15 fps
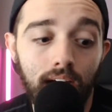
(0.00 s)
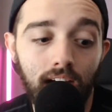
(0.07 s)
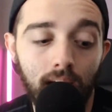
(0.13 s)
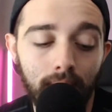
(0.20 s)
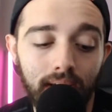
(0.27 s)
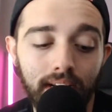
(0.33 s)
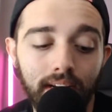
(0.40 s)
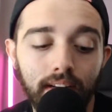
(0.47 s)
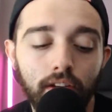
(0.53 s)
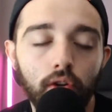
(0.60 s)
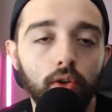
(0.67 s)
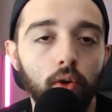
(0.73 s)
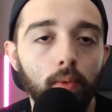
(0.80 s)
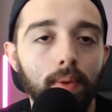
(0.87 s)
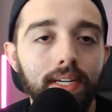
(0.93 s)
I mean,
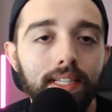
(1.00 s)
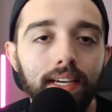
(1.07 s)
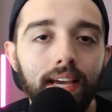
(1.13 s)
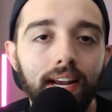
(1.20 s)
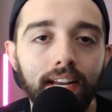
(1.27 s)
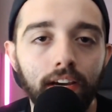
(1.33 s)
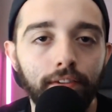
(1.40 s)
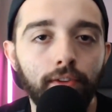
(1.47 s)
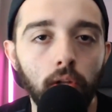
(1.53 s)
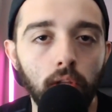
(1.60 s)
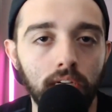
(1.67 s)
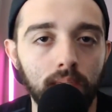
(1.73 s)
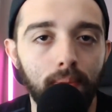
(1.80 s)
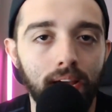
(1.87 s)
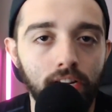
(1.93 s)
you're basically getting a
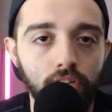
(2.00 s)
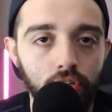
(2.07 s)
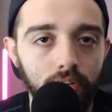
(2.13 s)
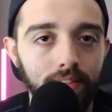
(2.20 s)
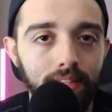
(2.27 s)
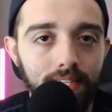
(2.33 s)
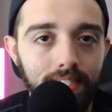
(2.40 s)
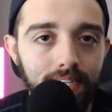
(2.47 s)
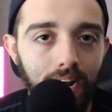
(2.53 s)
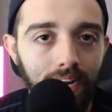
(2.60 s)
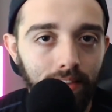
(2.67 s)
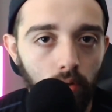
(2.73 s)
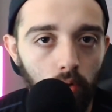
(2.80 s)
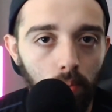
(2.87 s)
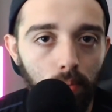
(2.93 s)
full expansion in this
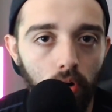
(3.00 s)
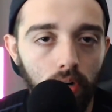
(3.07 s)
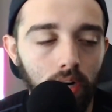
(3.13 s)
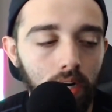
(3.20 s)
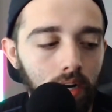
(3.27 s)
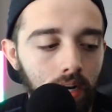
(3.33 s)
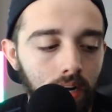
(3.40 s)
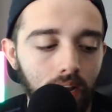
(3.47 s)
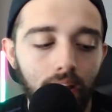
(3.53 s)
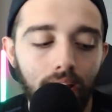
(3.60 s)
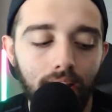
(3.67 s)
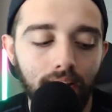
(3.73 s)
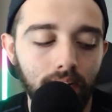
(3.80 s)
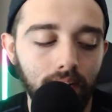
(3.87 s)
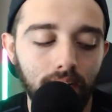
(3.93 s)
tiny little book.
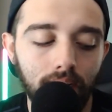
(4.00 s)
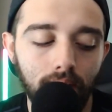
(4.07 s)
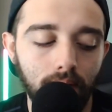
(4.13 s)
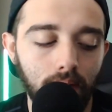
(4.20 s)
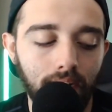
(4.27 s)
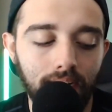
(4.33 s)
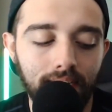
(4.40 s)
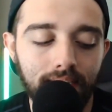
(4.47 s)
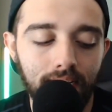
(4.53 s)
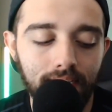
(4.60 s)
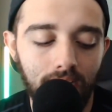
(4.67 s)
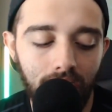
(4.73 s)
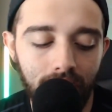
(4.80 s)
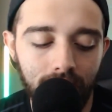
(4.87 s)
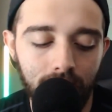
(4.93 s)
And I say